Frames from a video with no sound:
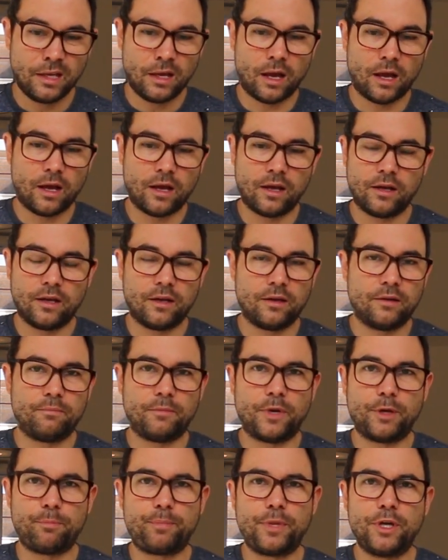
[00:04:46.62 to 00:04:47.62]

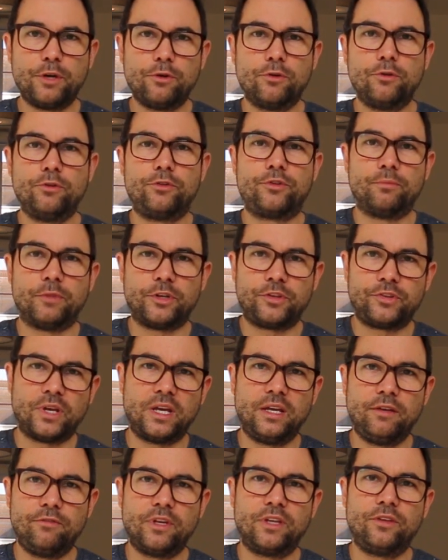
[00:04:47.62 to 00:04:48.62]
bills and my
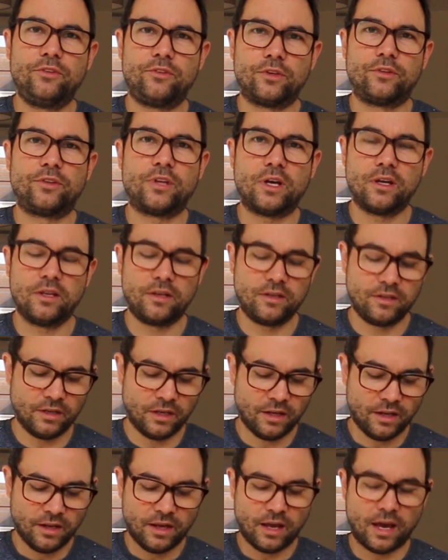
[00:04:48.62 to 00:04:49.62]
savings are done,
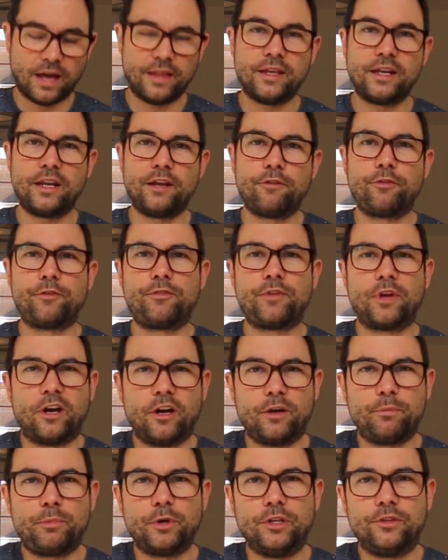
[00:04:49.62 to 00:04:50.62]
and then everything
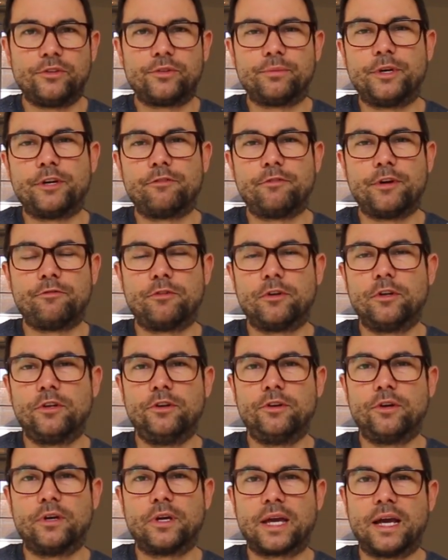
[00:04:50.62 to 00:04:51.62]
I put into my
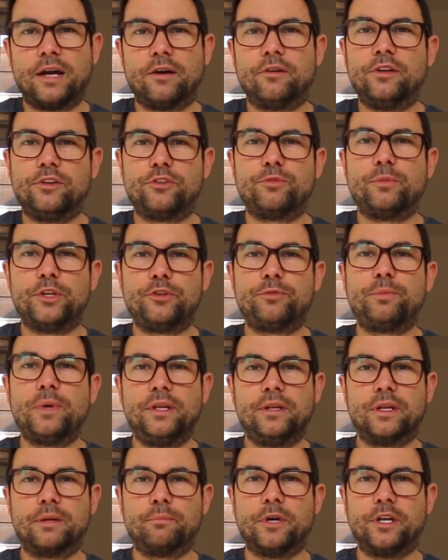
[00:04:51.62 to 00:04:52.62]
Revolut account is my
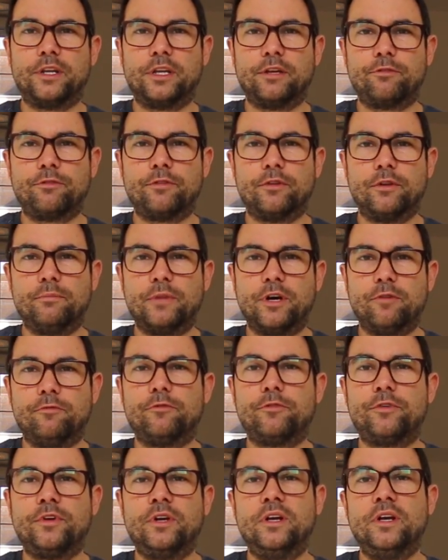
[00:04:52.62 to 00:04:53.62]
spending money for the
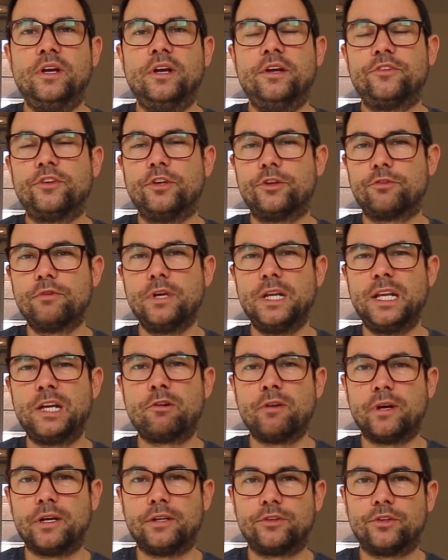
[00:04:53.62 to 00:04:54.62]
month. So it's really
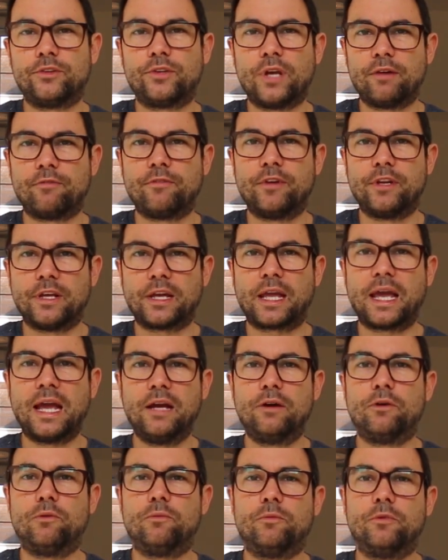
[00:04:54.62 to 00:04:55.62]
great just having an
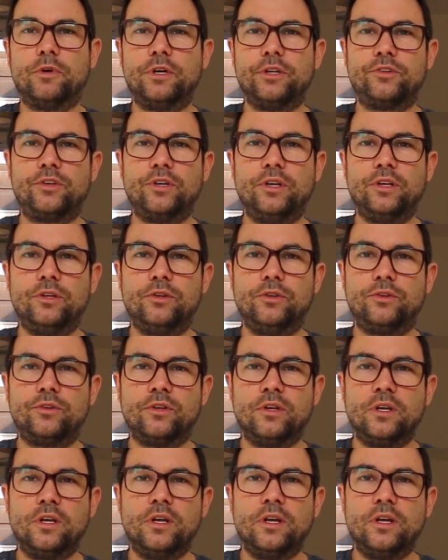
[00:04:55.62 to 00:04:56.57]
account which is